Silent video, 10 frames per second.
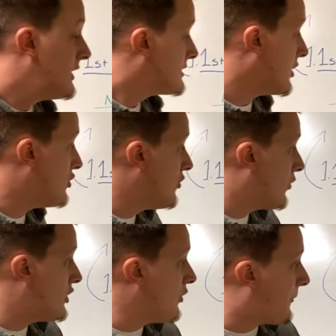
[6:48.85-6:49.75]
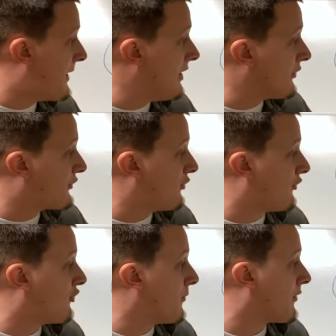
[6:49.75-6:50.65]
So you, when you appeal to the
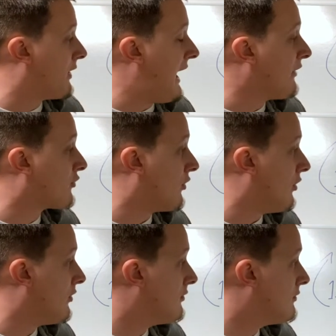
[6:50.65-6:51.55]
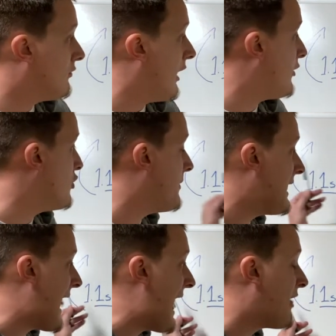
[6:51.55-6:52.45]
supernatural, whether you be
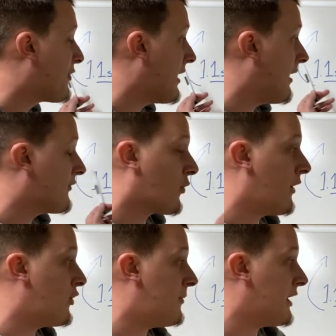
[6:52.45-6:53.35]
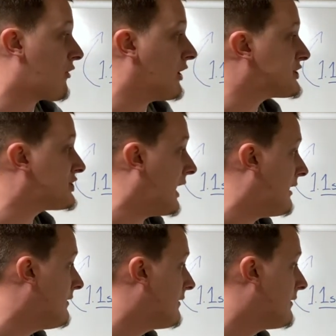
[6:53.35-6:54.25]
an atheist or whether you be a
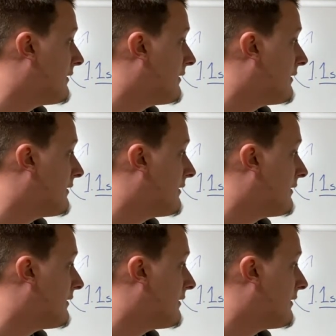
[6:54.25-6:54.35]
Christian,